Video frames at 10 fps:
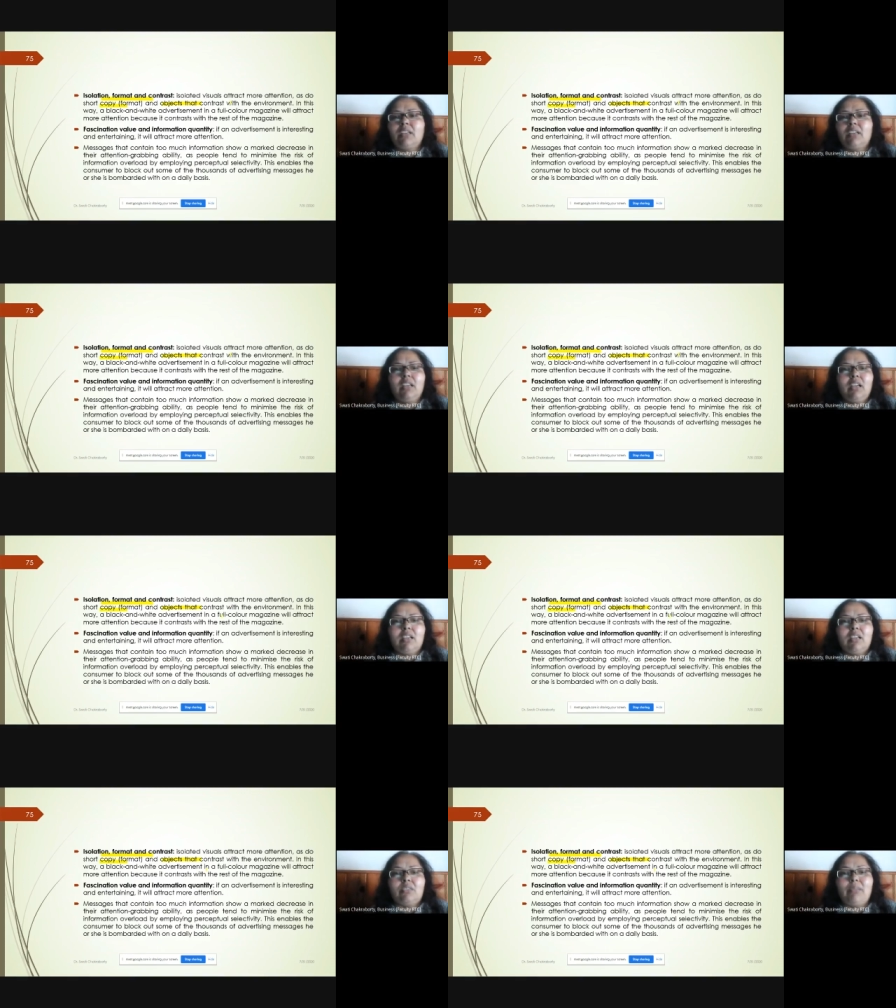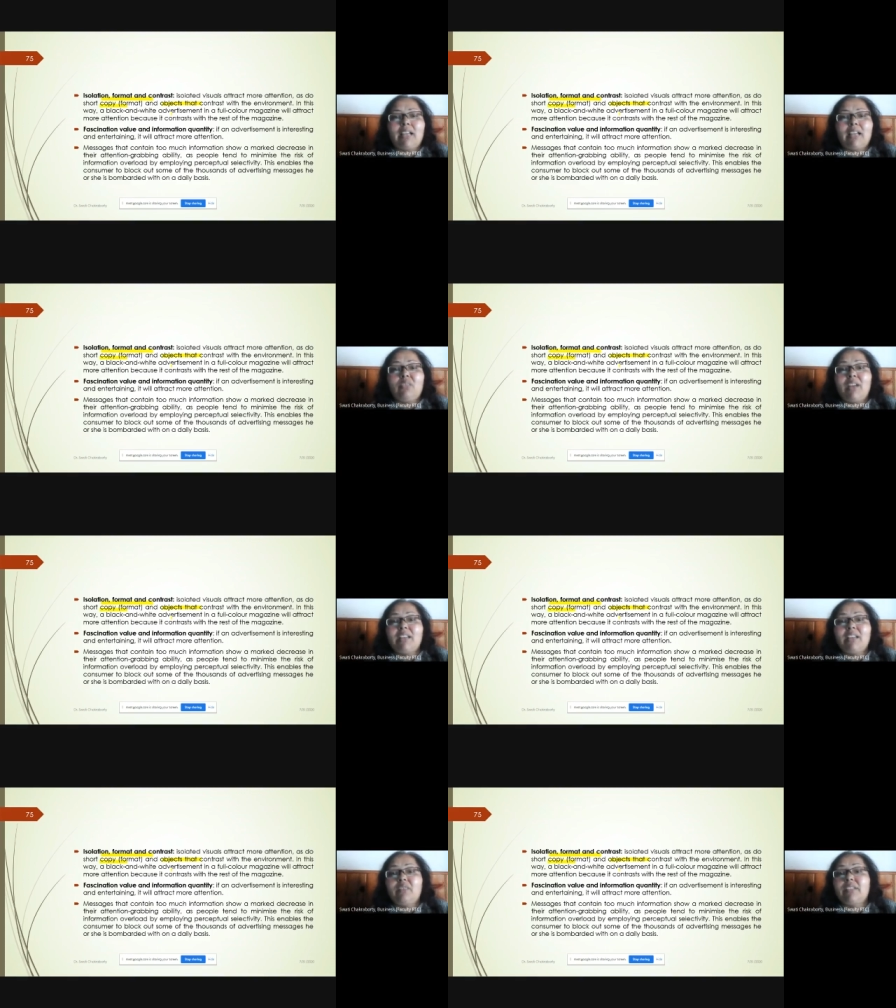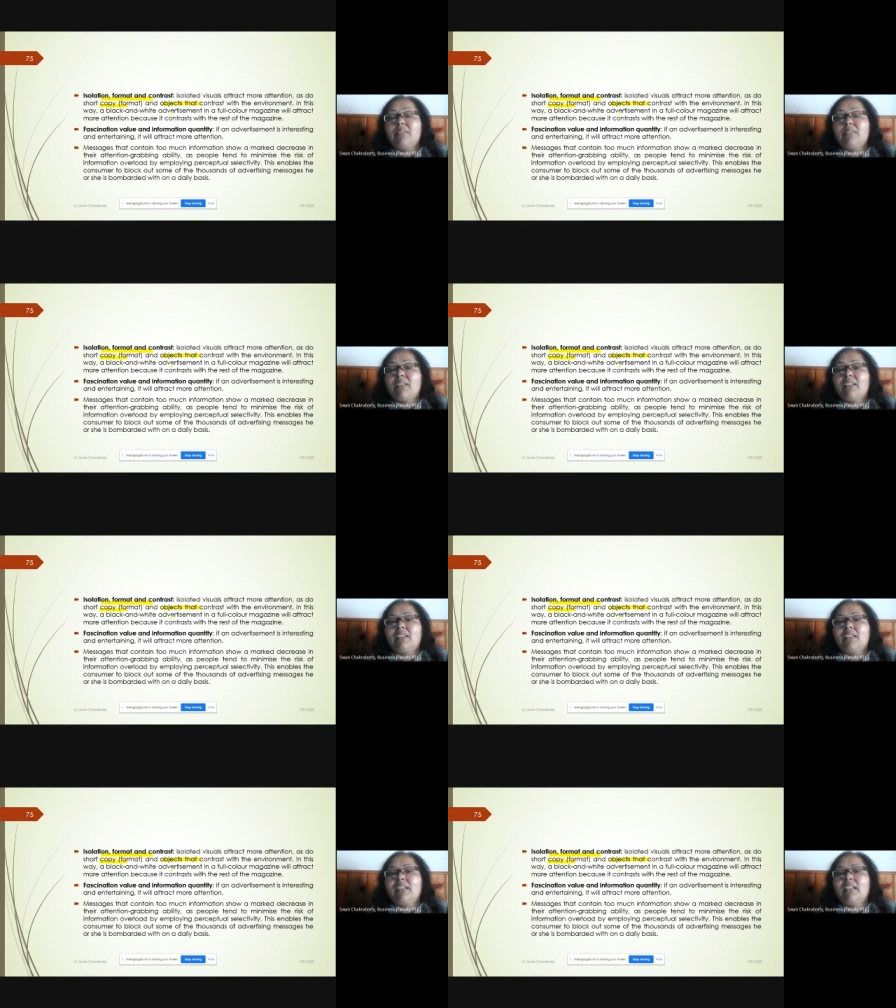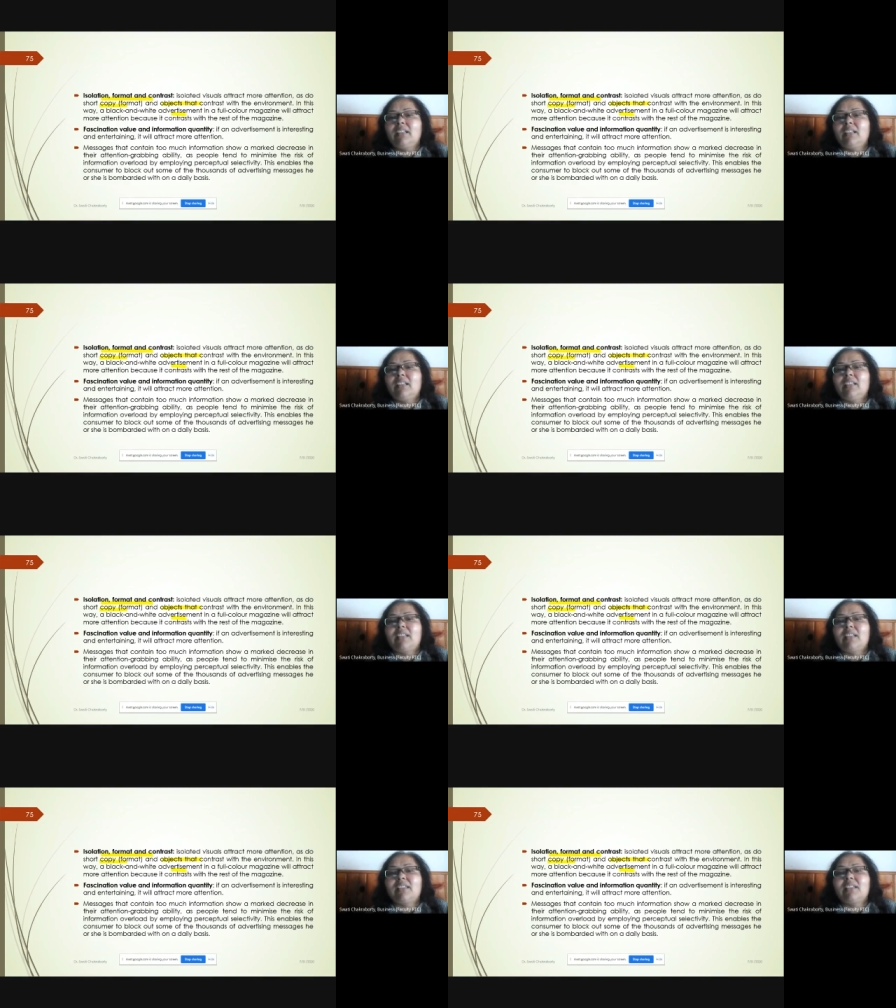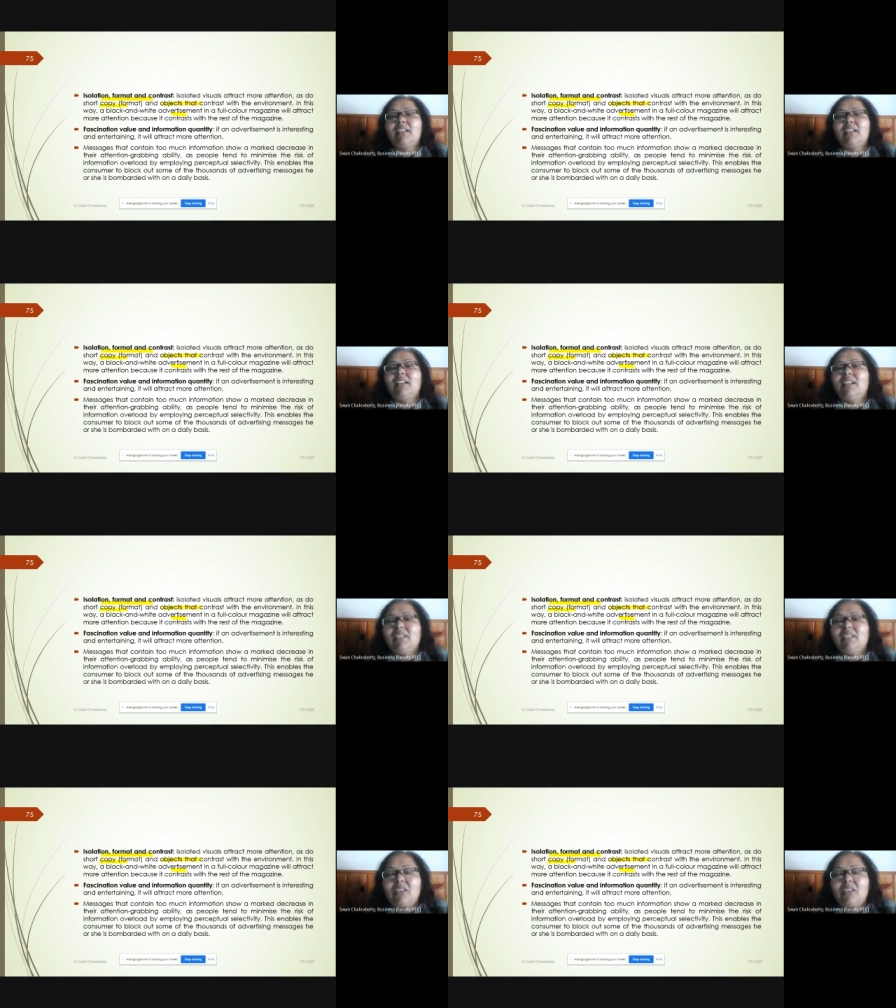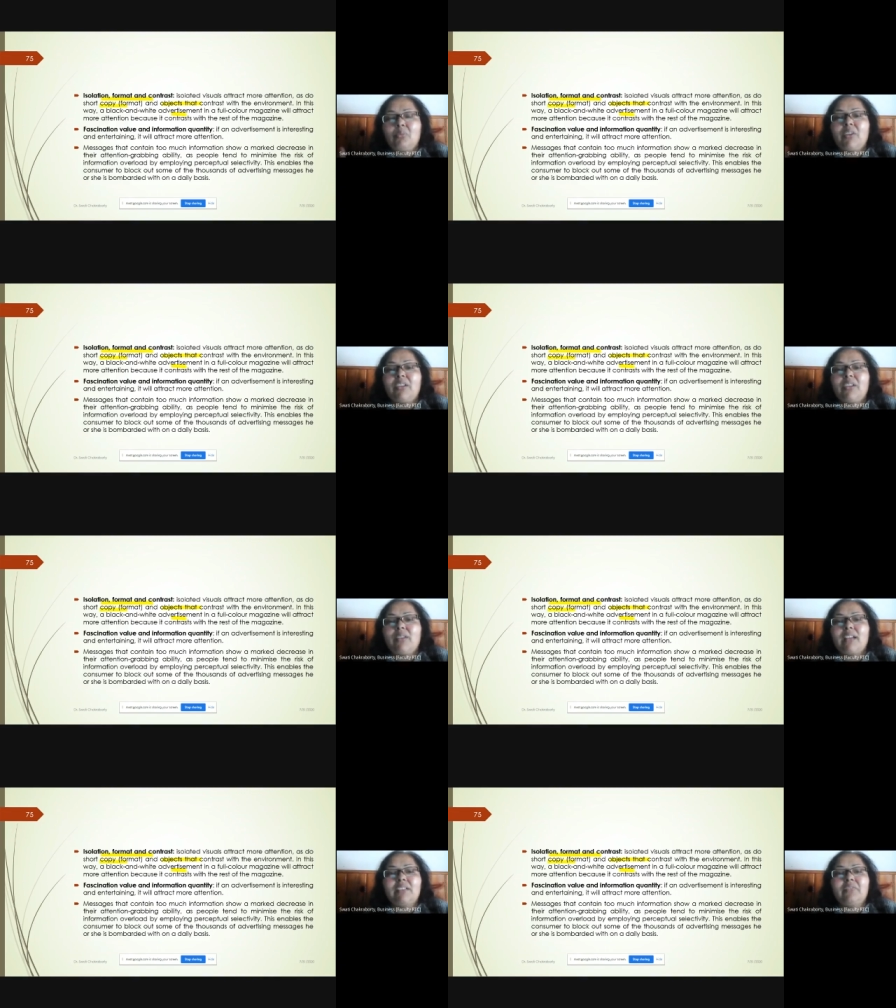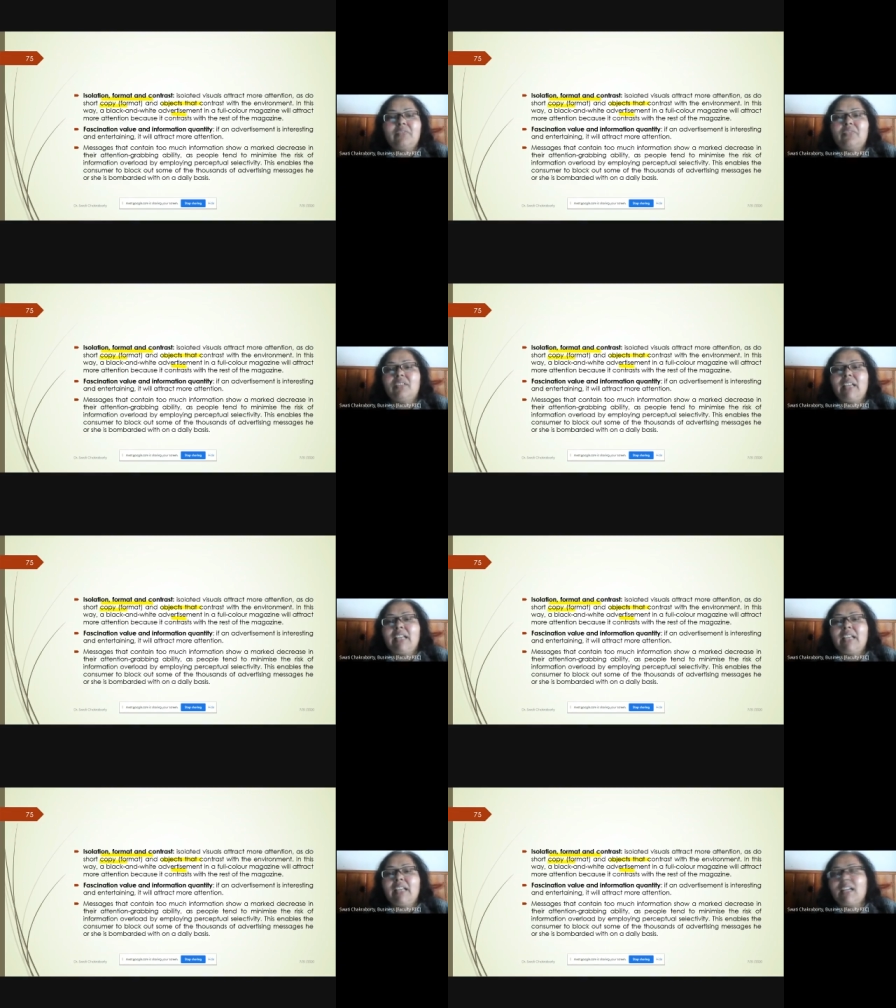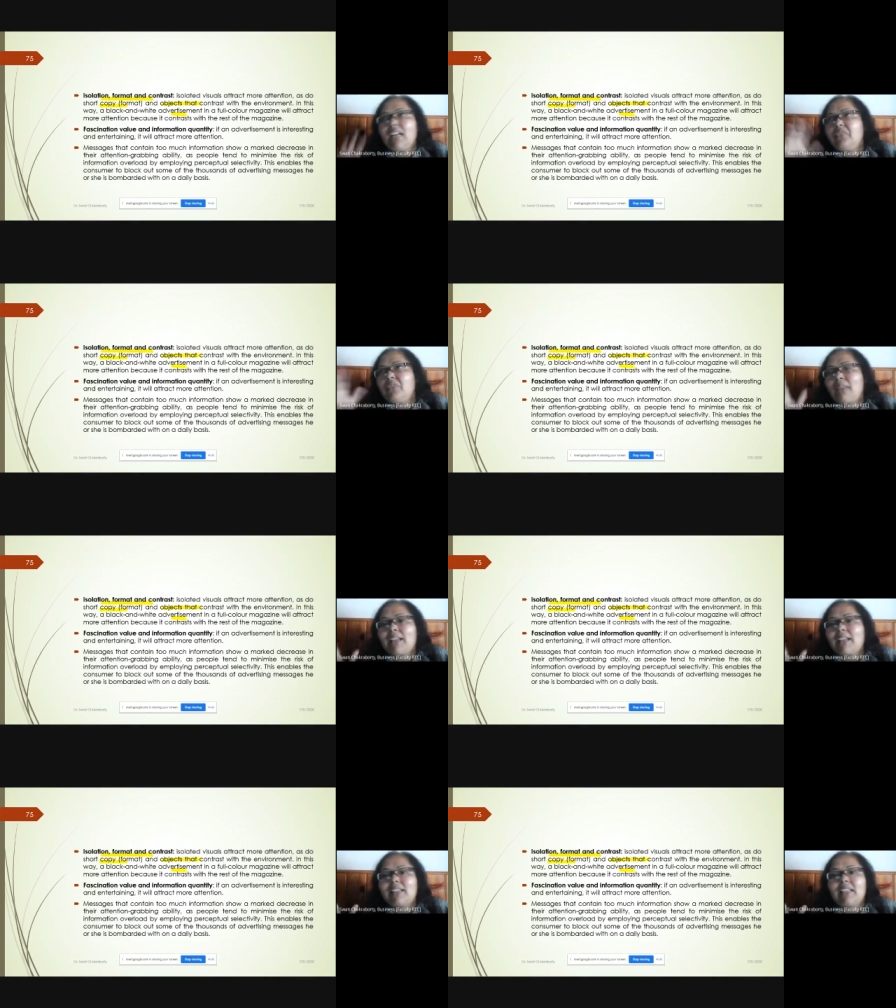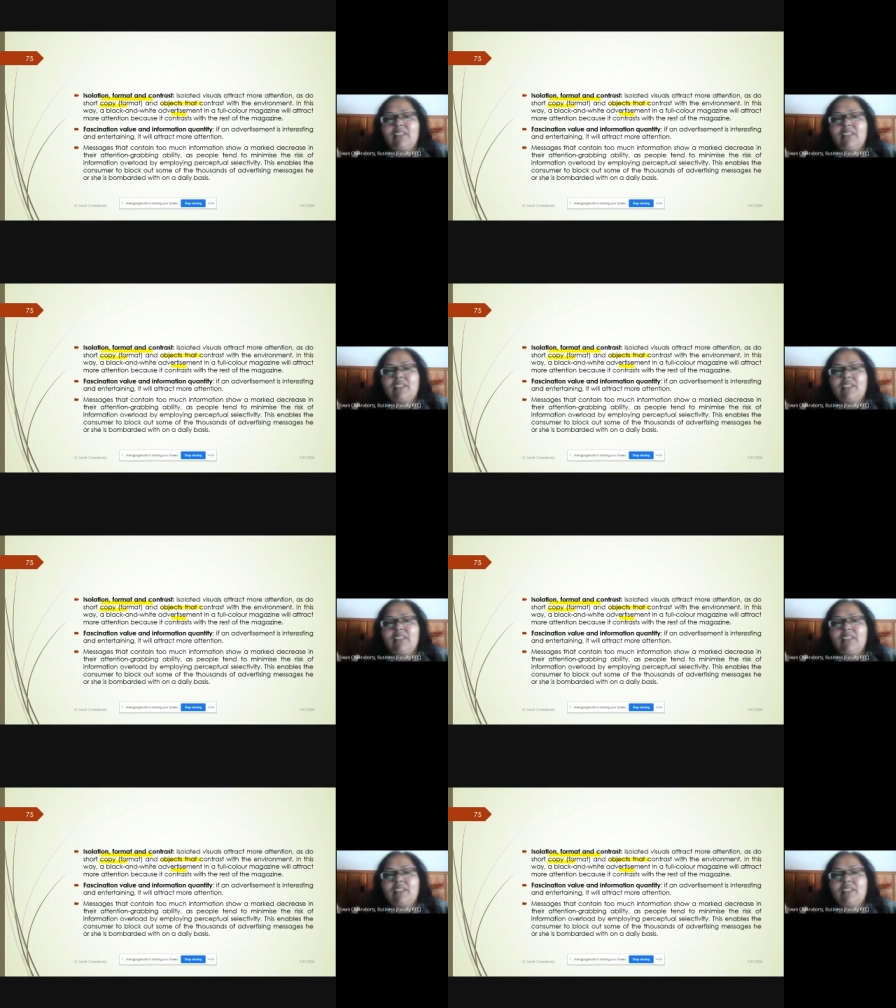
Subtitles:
So black and white advertisement, as I said, that's more attractive in a colorful magazine.